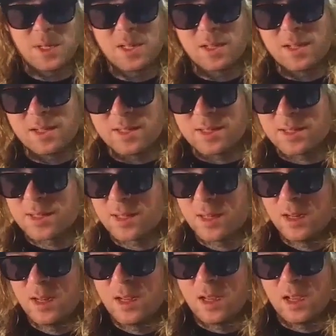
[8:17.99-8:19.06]
because
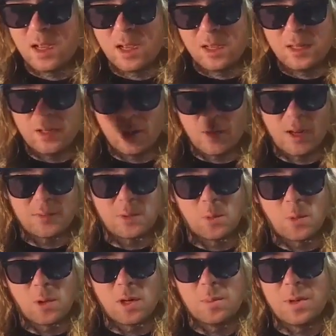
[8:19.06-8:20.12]
you don't have to
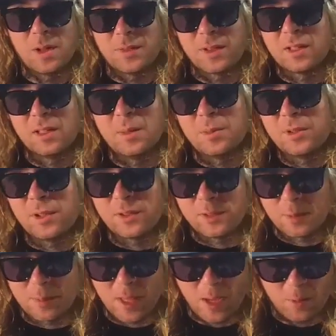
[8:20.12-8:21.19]
worry about the clip
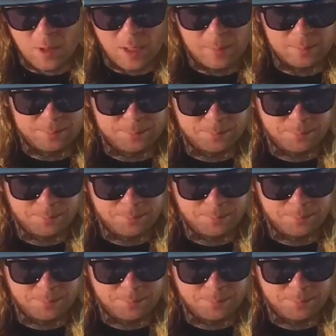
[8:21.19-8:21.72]
system that way.